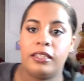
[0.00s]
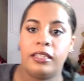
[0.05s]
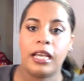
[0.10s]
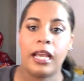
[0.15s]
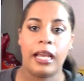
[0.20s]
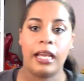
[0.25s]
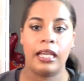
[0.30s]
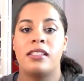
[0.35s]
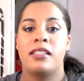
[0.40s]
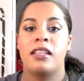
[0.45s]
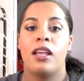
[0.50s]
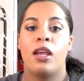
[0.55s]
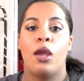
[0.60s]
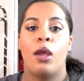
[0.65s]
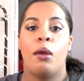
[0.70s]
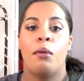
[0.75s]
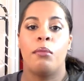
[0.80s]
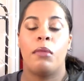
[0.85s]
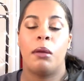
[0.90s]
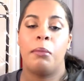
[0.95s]
that's
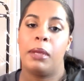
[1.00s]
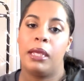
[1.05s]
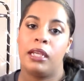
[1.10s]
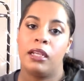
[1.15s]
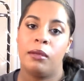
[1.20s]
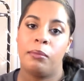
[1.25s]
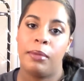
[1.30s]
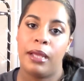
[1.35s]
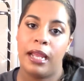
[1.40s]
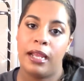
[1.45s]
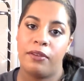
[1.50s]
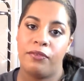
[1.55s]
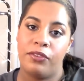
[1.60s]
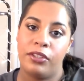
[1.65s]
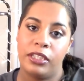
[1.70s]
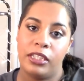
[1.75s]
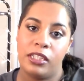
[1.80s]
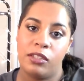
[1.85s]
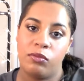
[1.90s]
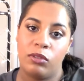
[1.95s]
my makeup bag
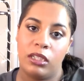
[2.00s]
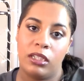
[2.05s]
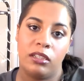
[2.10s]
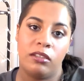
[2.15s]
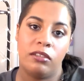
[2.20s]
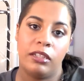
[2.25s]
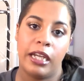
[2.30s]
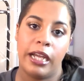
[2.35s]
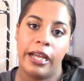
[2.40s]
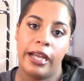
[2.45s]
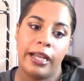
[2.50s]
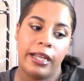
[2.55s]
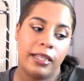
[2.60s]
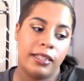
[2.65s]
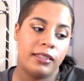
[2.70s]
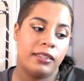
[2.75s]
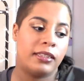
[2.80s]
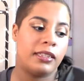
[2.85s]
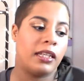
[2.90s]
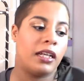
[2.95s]
for this week, you
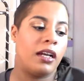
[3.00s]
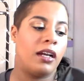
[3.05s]
guys.